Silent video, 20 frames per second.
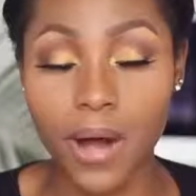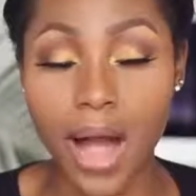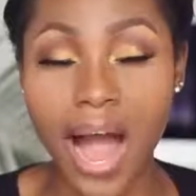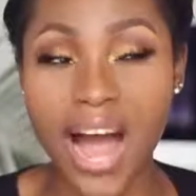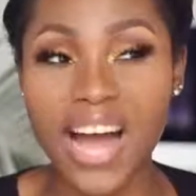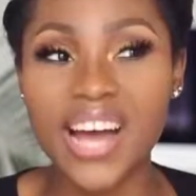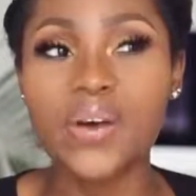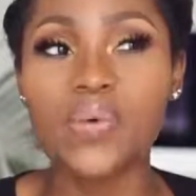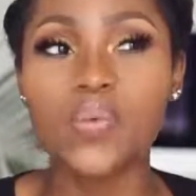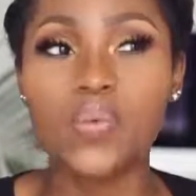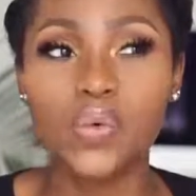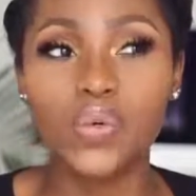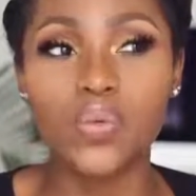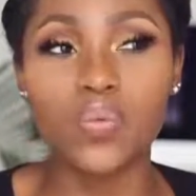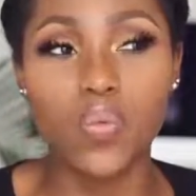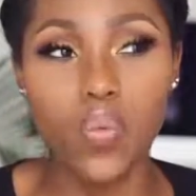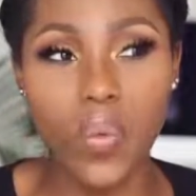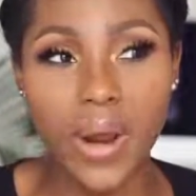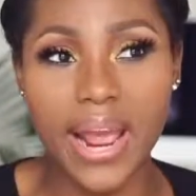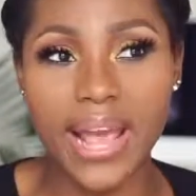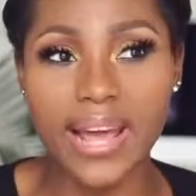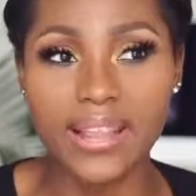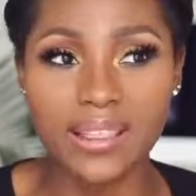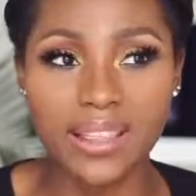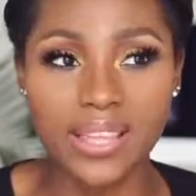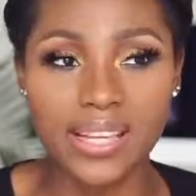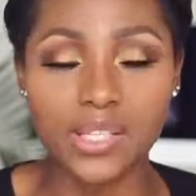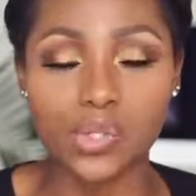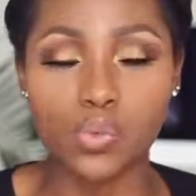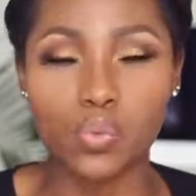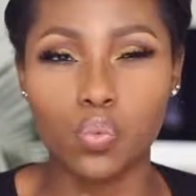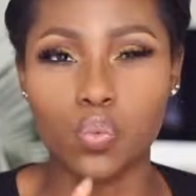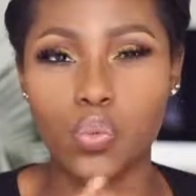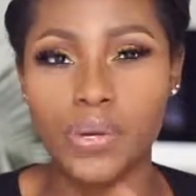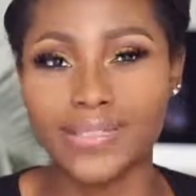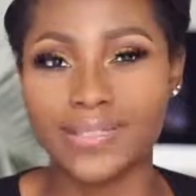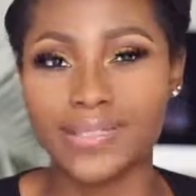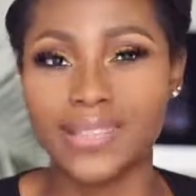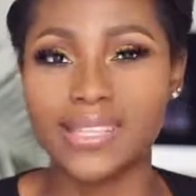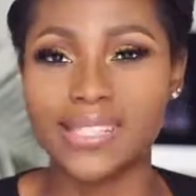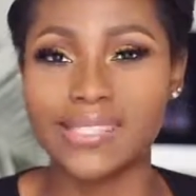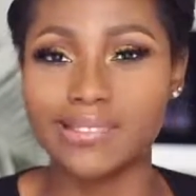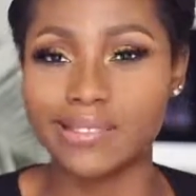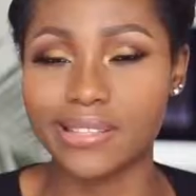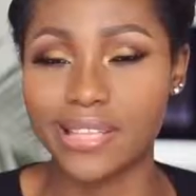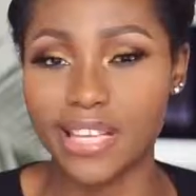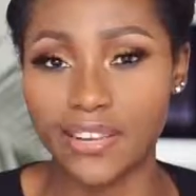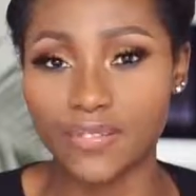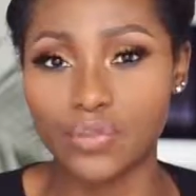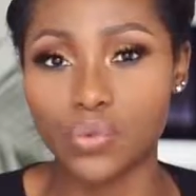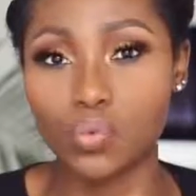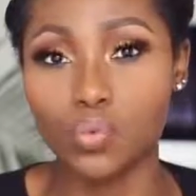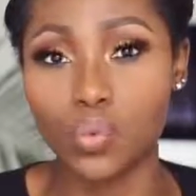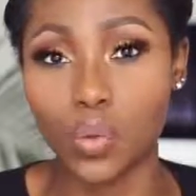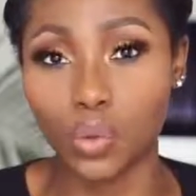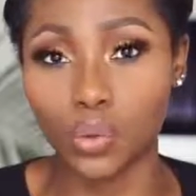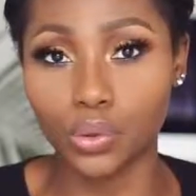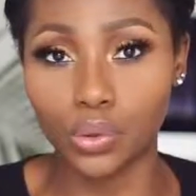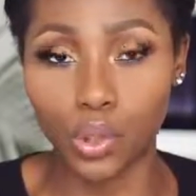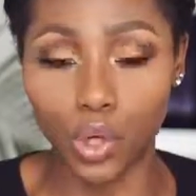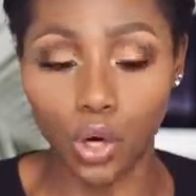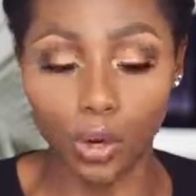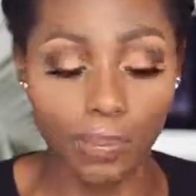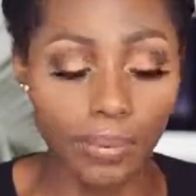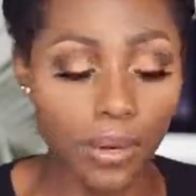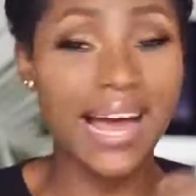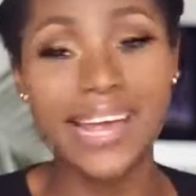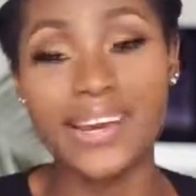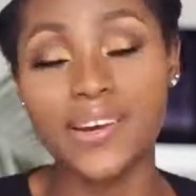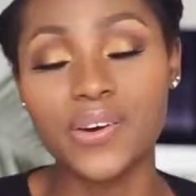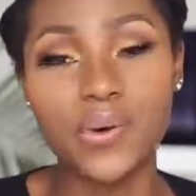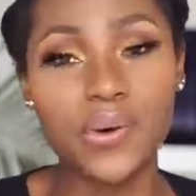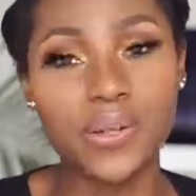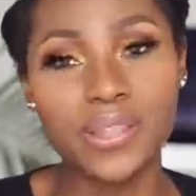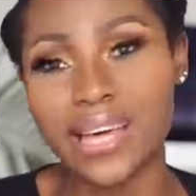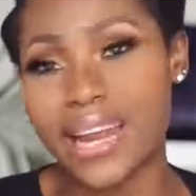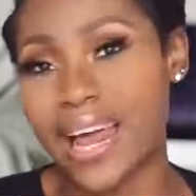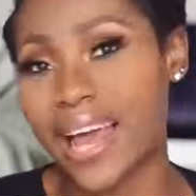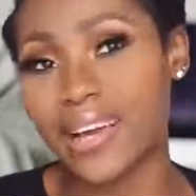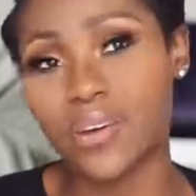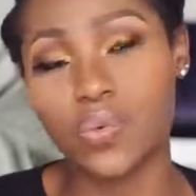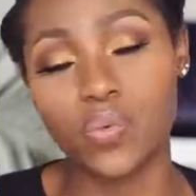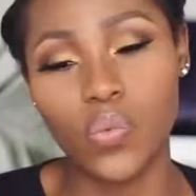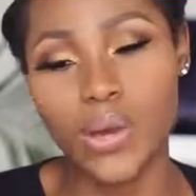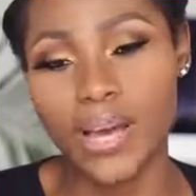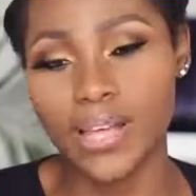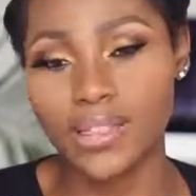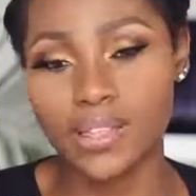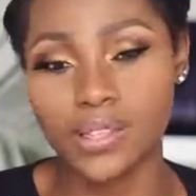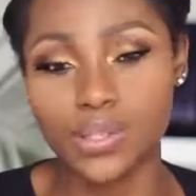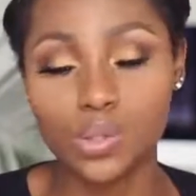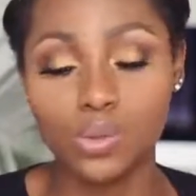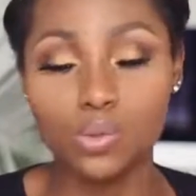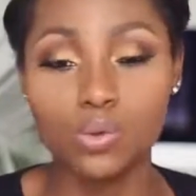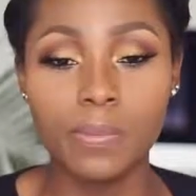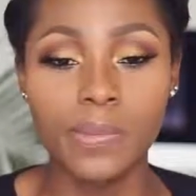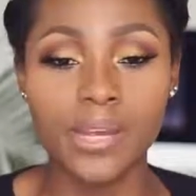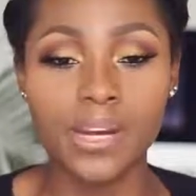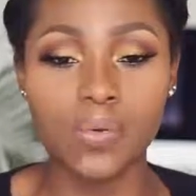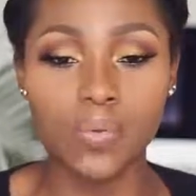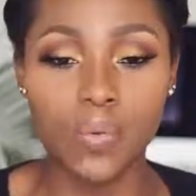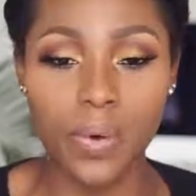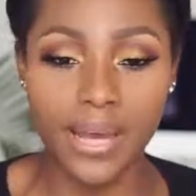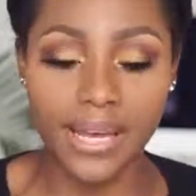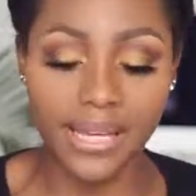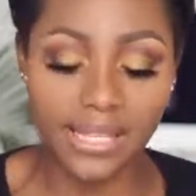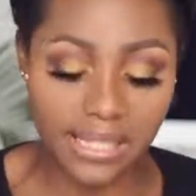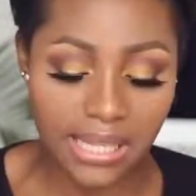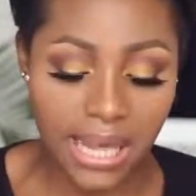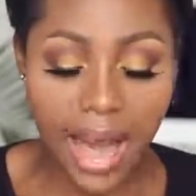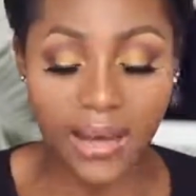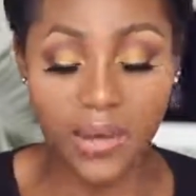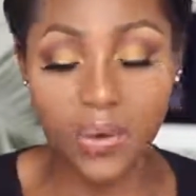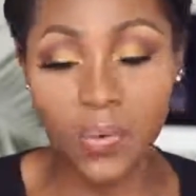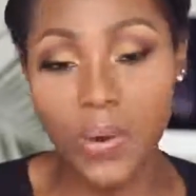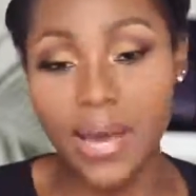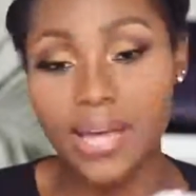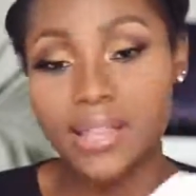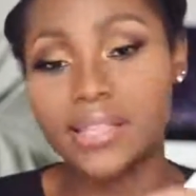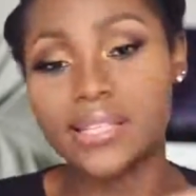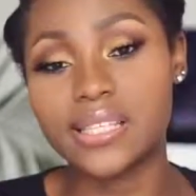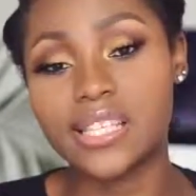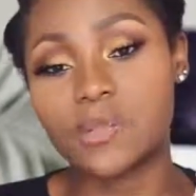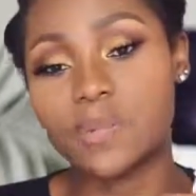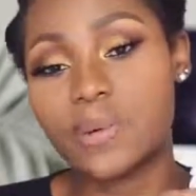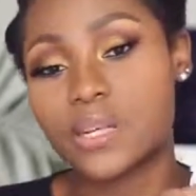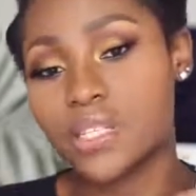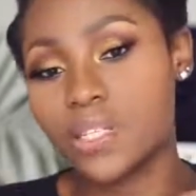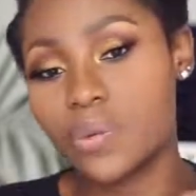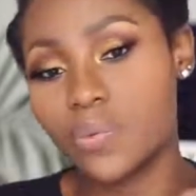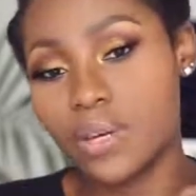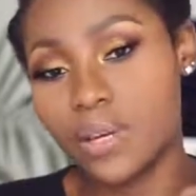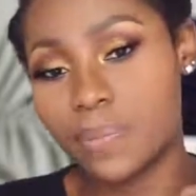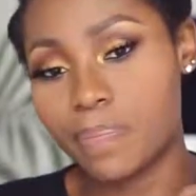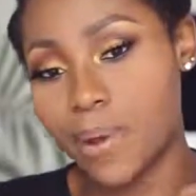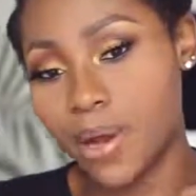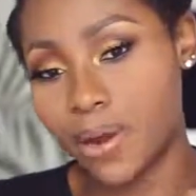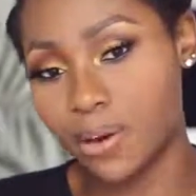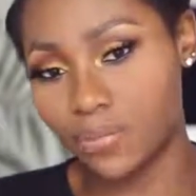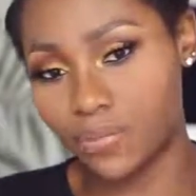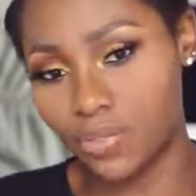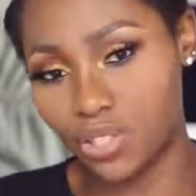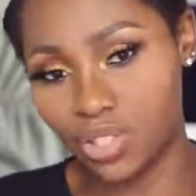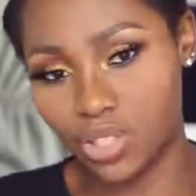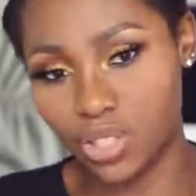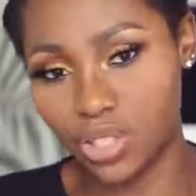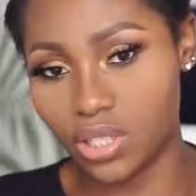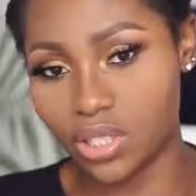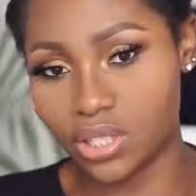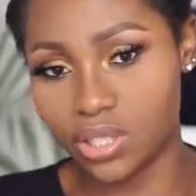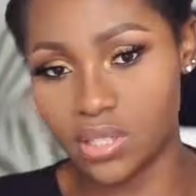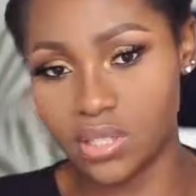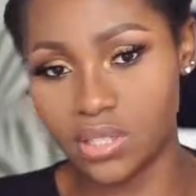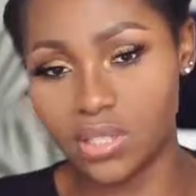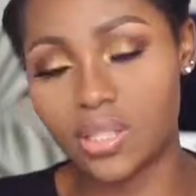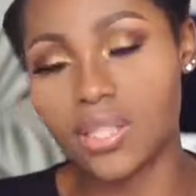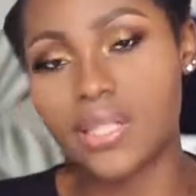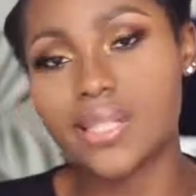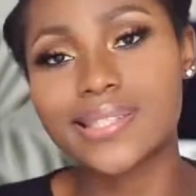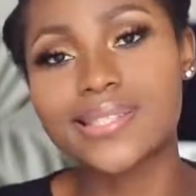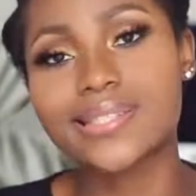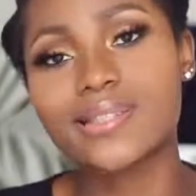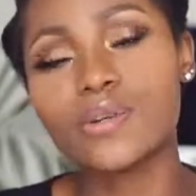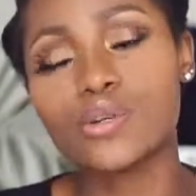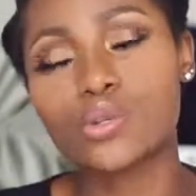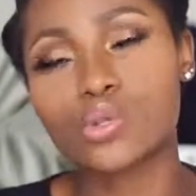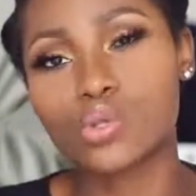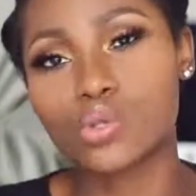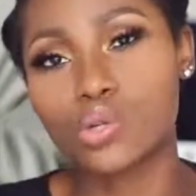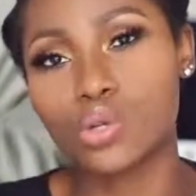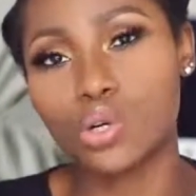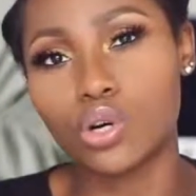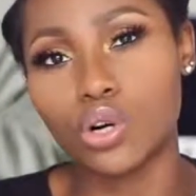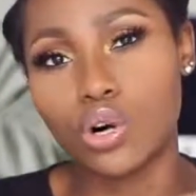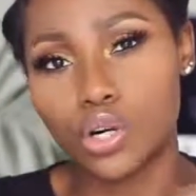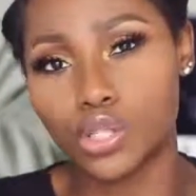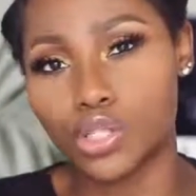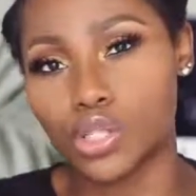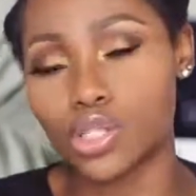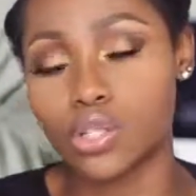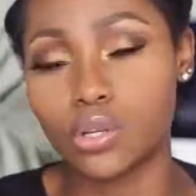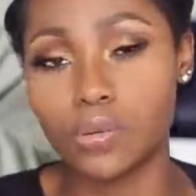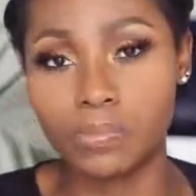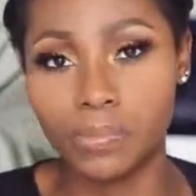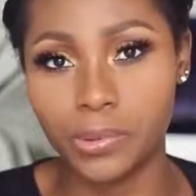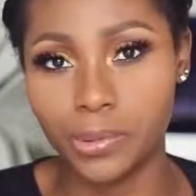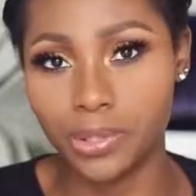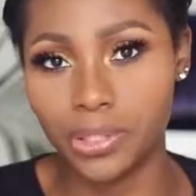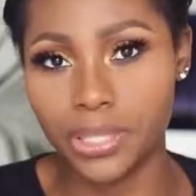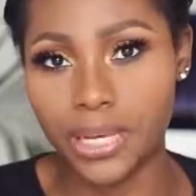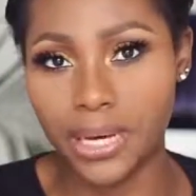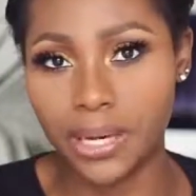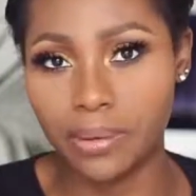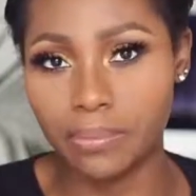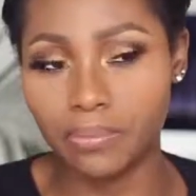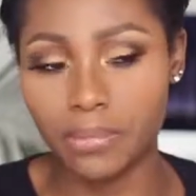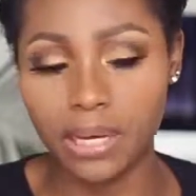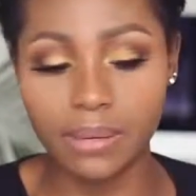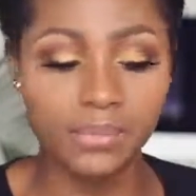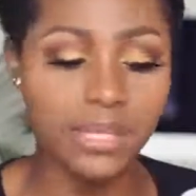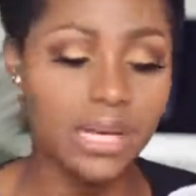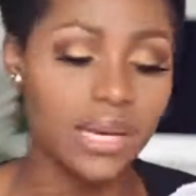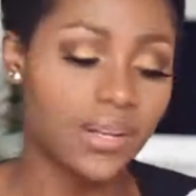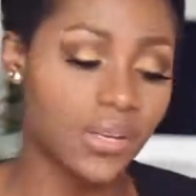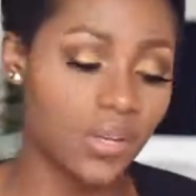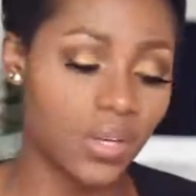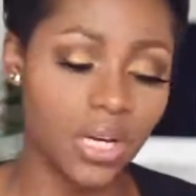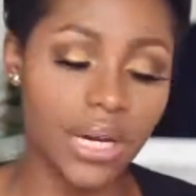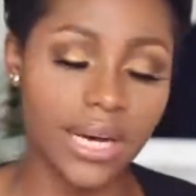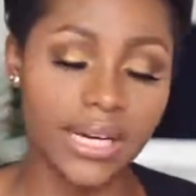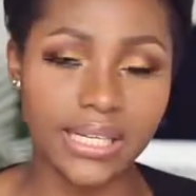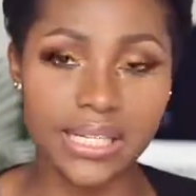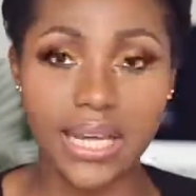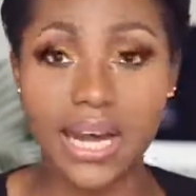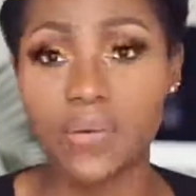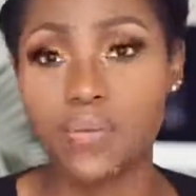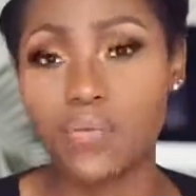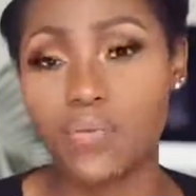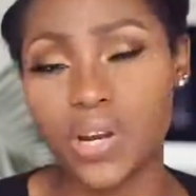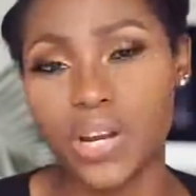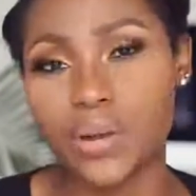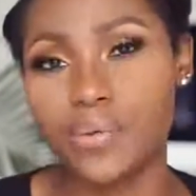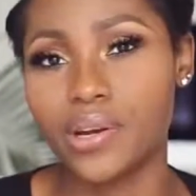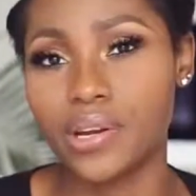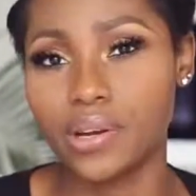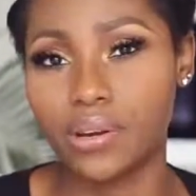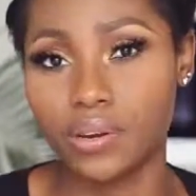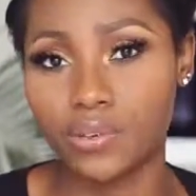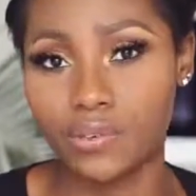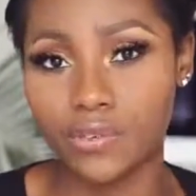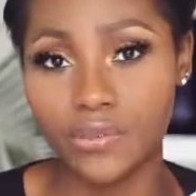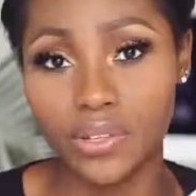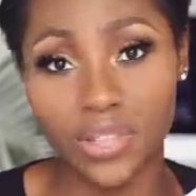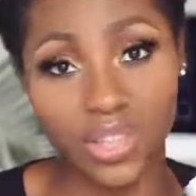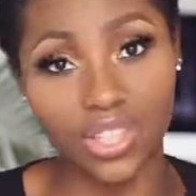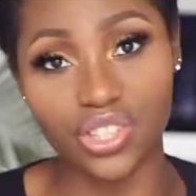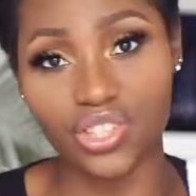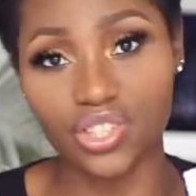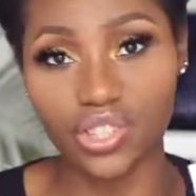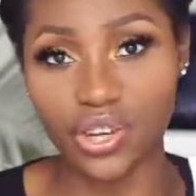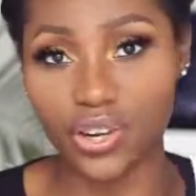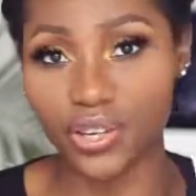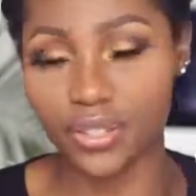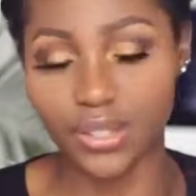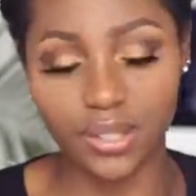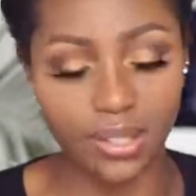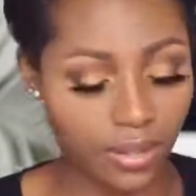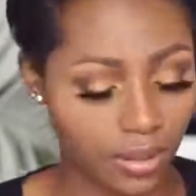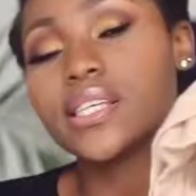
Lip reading: but I would wear this with the sleeves rolled up. I know that I could wear this so many ways. I could wear this especially with a pair of jeans. This looks so gorgeous on blue denim. I'm telling you guys, I really love this shirt.